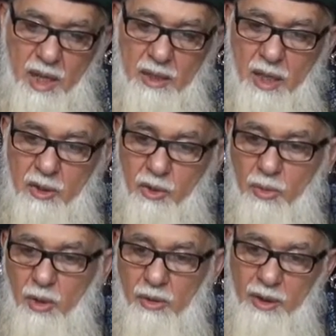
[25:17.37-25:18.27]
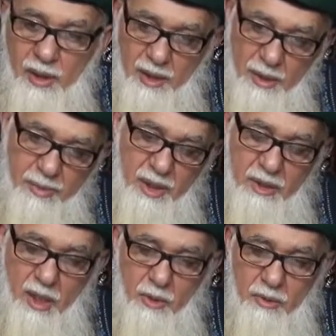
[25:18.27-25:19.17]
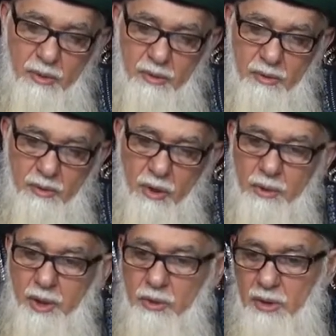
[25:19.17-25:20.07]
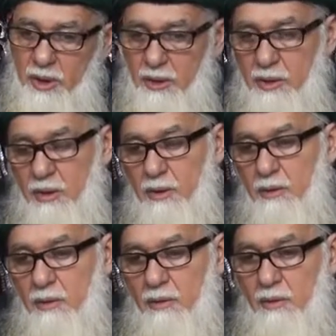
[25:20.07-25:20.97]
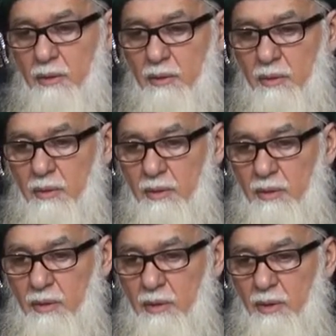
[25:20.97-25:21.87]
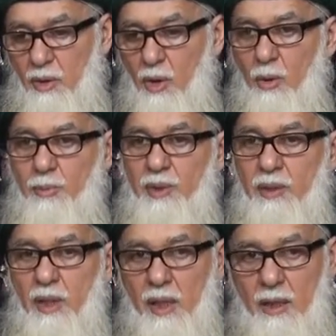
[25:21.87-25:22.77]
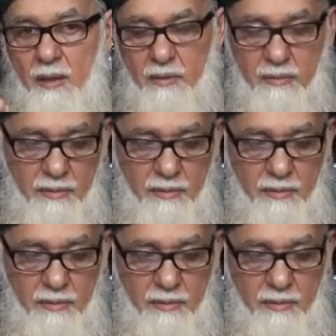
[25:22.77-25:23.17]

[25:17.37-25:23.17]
and I saw Maulana coming down, going to the kitchen, opened the